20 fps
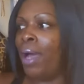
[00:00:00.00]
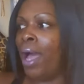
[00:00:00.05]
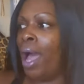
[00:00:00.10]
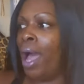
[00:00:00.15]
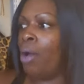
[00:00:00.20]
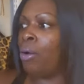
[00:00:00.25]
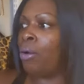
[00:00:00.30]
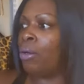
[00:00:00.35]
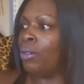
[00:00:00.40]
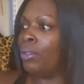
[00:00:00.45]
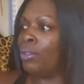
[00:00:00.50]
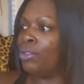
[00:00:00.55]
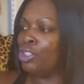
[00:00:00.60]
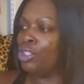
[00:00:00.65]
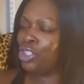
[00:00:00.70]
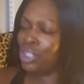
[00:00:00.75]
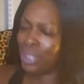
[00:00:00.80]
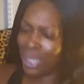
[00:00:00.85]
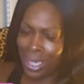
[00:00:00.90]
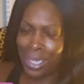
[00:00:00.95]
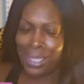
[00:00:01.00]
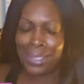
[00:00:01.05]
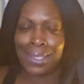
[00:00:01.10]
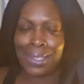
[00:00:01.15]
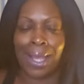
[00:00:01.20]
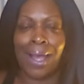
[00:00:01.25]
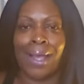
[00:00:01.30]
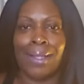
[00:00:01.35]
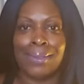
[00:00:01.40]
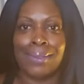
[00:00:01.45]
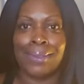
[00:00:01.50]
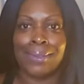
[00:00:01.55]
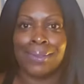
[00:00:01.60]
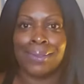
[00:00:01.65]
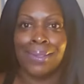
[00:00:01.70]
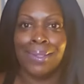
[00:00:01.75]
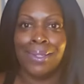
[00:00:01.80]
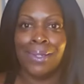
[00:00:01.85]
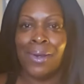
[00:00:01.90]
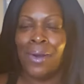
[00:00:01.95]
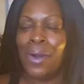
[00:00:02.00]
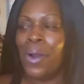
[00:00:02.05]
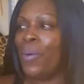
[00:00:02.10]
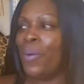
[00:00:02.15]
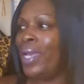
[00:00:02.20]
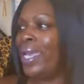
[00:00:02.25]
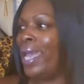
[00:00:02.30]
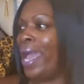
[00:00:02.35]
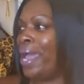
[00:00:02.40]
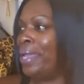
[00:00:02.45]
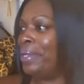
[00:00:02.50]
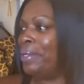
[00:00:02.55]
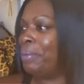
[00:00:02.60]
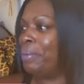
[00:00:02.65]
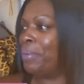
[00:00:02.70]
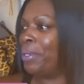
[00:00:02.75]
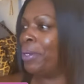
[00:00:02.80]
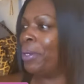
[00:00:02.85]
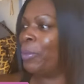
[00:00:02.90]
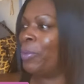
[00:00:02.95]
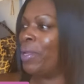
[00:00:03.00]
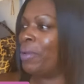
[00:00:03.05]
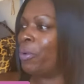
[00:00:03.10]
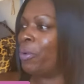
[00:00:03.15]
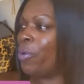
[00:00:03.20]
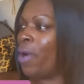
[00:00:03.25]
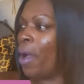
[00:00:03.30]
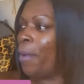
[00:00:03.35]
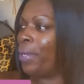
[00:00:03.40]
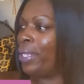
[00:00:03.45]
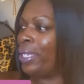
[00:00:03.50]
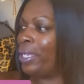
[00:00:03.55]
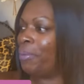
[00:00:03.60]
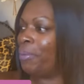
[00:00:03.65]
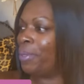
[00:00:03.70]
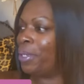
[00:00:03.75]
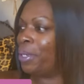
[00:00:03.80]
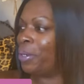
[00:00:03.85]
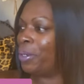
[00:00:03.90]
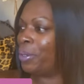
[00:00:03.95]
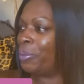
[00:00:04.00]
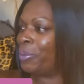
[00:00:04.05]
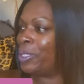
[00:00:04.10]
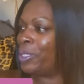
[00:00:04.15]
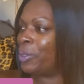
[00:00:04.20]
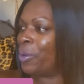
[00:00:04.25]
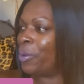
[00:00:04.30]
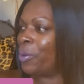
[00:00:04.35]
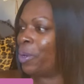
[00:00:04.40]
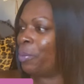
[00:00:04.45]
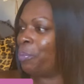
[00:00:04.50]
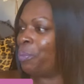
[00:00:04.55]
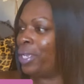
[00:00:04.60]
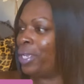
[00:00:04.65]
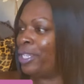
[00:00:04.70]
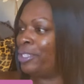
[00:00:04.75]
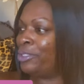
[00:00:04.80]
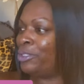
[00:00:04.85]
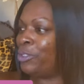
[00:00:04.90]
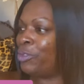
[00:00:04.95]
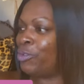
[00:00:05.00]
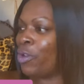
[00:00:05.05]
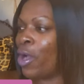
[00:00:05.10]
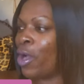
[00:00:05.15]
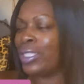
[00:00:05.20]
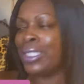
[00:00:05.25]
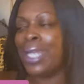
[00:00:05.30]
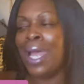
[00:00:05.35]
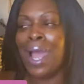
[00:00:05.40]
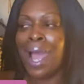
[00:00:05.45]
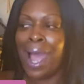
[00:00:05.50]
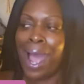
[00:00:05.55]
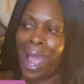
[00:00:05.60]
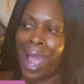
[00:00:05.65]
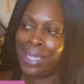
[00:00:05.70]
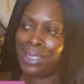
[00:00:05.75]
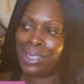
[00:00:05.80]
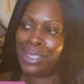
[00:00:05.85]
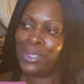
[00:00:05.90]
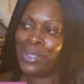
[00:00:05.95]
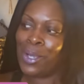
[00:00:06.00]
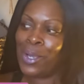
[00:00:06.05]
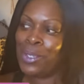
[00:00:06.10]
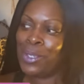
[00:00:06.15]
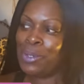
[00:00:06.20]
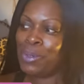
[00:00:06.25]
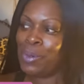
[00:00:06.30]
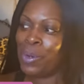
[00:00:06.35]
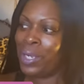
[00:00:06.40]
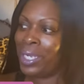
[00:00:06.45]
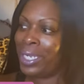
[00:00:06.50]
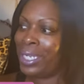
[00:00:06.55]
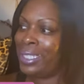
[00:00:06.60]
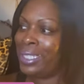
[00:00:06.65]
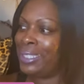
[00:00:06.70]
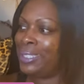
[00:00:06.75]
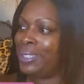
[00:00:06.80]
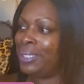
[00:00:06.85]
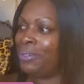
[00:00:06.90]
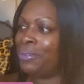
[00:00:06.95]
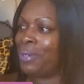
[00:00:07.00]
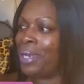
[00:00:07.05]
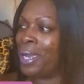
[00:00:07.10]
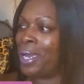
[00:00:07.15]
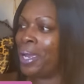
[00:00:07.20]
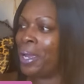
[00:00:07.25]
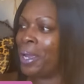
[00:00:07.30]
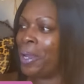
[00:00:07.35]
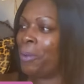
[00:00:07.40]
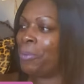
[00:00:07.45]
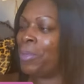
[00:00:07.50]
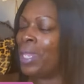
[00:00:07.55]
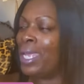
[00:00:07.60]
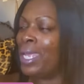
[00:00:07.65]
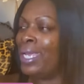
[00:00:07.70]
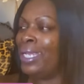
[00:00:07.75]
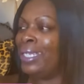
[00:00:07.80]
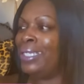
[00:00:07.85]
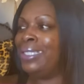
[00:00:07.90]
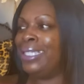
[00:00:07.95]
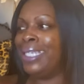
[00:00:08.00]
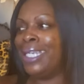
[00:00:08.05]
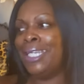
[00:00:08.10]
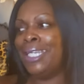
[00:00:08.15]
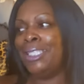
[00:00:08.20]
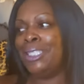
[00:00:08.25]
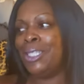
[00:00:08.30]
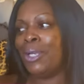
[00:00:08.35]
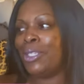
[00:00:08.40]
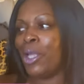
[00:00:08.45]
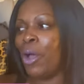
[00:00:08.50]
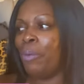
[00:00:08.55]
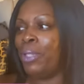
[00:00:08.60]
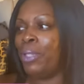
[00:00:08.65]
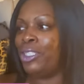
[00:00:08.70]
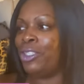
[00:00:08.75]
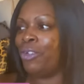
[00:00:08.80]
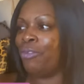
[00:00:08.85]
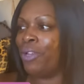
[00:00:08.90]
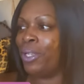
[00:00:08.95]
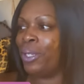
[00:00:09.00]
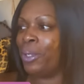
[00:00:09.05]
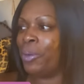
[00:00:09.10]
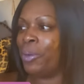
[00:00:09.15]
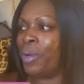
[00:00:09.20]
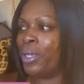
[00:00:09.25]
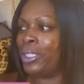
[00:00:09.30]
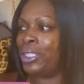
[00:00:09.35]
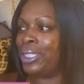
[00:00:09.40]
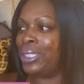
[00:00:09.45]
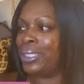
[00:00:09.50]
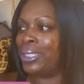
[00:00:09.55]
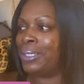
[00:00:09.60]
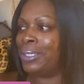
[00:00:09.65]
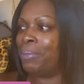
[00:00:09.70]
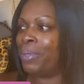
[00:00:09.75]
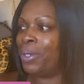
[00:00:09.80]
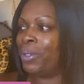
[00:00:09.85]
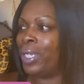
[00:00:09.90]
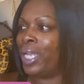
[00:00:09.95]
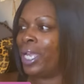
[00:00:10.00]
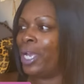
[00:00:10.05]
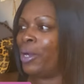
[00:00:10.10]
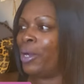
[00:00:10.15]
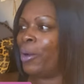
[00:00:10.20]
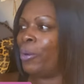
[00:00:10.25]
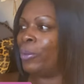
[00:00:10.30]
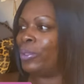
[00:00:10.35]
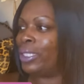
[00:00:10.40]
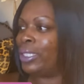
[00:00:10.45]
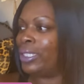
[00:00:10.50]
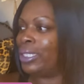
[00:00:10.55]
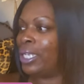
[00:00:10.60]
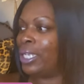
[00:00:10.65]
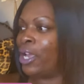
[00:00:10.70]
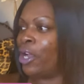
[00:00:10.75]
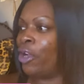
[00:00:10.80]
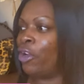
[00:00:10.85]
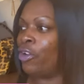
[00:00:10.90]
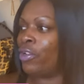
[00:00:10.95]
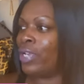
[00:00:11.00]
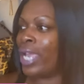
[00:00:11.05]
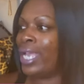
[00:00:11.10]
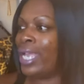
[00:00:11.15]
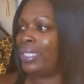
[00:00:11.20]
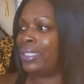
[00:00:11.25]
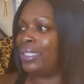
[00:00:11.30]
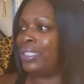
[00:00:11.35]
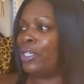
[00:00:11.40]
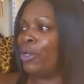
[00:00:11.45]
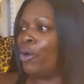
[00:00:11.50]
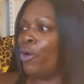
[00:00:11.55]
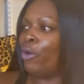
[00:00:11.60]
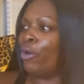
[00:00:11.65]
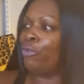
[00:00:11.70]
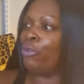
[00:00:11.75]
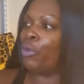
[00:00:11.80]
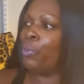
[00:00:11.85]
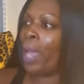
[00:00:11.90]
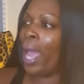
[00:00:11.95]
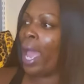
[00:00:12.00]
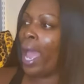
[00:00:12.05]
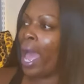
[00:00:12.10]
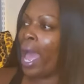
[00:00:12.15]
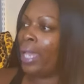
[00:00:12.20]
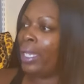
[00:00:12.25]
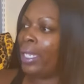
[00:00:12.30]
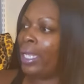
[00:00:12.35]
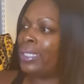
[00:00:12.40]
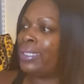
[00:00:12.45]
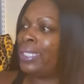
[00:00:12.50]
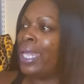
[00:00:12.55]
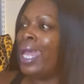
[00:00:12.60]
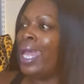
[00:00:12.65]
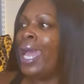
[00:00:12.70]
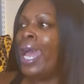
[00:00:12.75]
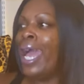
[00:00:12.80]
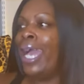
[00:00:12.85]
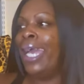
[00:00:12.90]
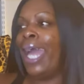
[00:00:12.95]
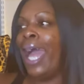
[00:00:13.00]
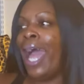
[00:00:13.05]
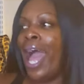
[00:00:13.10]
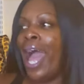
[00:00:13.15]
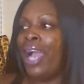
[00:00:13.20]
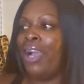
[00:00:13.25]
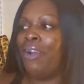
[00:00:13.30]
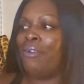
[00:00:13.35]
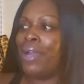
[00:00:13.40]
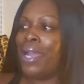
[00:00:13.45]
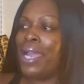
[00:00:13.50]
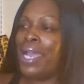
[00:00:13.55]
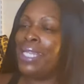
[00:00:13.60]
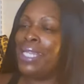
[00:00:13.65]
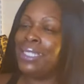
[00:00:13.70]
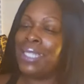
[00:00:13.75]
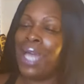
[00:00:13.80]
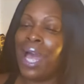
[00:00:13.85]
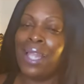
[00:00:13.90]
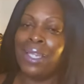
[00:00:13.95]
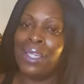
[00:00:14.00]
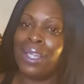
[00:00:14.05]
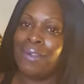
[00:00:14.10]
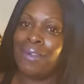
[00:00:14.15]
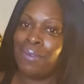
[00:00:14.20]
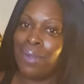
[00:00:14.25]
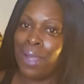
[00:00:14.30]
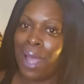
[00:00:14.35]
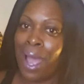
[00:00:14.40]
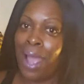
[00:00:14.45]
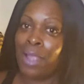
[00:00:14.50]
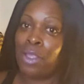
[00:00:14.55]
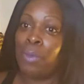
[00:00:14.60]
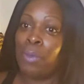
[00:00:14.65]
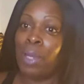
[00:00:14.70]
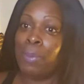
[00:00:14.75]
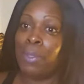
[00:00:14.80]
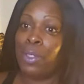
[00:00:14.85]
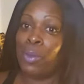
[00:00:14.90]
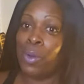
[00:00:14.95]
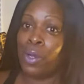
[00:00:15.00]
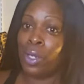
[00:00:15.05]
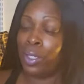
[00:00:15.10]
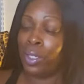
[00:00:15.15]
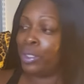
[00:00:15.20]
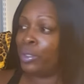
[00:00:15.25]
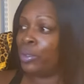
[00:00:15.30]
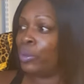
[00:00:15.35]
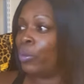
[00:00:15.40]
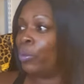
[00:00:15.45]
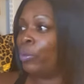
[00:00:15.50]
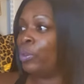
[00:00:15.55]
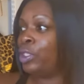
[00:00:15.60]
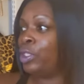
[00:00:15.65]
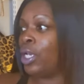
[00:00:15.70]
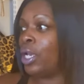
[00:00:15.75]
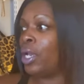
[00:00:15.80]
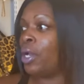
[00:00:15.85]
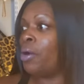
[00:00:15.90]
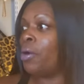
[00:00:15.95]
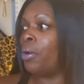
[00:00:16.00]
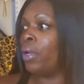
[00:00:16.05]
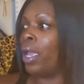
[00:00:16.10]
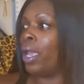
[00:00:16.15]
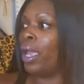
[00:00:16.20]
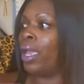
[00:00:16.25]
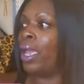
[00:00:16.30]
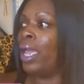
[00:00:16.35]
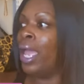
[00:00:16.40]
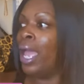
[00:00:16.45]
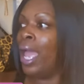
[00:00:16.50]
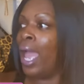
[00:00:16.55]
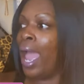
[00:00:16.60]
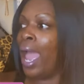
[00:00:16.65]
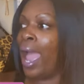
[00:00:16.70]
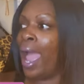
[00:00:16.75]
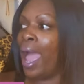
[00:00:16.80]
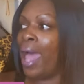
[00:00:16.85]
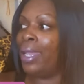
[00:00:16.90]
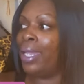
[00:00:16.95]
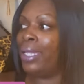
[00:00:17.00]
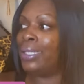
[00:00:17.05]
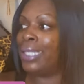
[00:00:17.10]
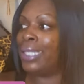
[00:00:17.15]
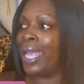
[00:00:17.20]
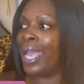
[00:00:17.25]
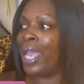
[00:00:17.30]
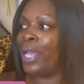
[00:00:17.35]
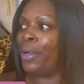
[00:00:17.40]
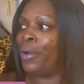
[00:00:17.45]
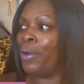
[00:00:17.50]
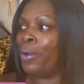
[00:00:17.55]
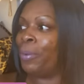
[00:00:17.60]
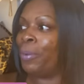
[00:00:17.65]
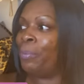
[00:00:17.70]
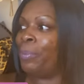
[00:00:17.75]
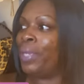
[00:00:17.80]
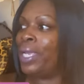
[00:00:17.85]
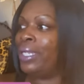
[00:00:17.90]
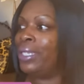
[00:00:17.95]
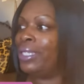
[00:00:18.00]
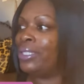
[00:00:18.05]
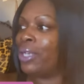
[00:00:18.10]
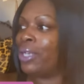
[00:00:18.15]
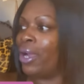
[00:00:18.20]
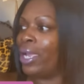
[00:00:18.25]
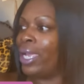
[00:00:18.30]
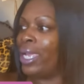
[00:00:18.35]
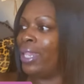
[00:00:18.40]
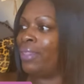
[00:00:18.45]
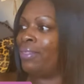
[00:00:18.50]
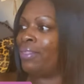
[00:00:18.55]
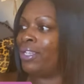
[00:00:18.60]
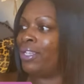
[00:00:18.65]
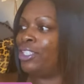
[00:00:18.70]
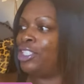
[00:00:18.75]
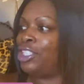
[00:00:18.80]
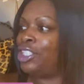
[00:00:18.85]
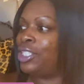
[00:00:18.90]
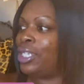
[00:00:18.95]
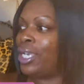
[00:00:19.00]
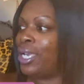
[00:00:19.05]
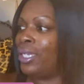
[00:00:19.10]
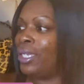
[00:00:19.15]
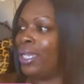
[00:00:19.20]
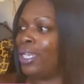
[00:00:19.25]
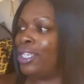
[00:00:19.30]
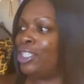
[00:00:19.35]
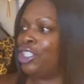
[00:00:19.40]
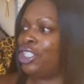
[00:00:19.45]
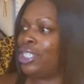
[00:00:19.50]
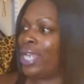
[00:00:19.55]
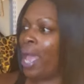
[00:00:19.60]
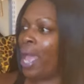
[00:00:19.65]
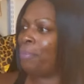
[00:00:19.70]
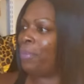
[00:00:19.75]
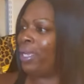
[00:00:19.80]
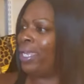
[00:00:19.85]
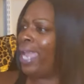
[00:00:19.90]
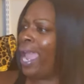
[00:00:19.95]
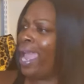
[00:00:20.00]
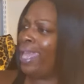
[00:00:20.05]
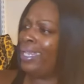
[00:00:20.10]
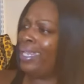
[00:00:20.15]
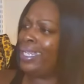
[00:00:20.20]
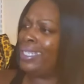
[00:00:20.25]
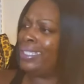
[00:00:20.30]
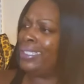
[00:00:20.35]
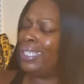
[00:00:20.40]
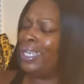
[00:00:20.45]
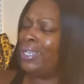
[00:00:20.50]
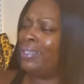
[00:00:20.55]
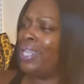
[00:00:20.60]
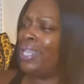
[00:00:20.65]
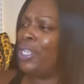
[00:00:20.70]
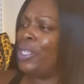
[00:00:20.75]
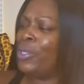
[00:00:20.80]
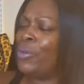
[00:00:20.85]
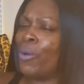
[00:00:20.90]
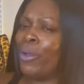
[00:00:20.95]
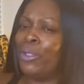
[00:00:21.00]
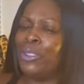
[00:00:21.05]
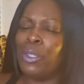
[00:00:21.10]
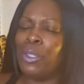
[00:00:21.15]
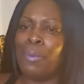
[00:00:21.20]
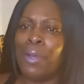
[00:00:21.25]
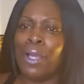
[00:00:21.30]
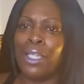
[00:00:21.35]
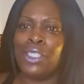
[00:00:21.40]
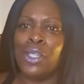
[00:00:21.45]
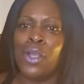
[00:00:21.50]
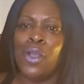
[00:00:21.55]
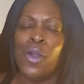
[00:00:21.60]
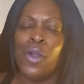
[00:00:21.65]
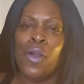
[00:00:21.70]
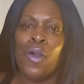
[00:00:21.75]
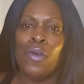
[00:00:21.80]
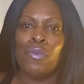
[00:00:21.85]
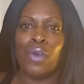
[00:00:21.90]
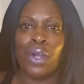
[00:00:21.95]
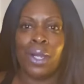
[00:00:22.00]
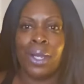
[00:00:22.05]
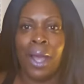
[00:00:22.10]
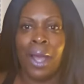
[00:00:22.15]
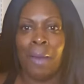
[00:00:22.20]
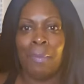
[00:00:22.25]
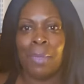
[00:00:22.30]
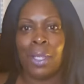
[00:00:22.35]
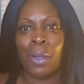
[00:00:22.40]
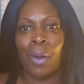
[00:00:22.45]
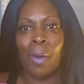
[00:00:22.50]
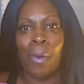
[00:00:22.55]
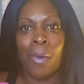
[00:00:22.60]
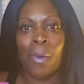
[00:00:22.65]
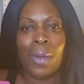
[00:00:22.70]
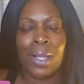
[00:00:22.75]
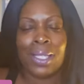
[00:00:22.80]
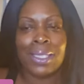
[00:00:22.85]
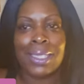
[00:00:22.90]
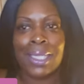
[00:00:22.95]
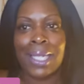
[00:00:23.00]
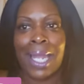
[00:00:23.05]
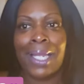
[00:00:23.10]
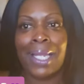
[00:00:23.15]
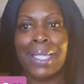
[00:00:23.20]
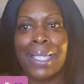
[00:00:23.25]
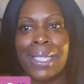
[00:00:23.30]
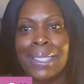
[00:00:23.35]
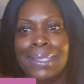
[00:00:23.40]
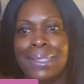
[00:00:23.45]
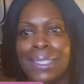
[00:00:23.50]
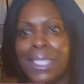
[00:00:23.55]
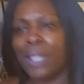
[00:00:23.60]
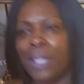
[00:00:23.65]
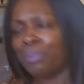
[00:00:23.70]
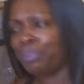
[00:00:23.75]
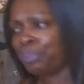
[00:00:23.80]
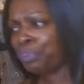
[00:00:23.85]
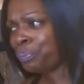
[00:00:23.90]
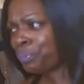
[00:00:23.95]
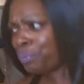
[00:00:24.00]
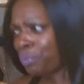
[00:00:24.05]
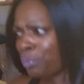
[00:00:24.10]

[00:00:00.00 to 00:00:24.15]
Oh, Jesus. Who we got in the building? We have Kwame in the building. What's going on? P&2 Ross, I just saw you on Instagram. D Jell, I hope that you're feeling well. She's in the building. And Goldie's here. Create Zeal Group, Alex. Kai Grace, I love Kai. You better be doing good in school, child, okay? Alex and her meekness are in the chit. Chat. Michaela is here. Thank you all so much for coming on today. Listen,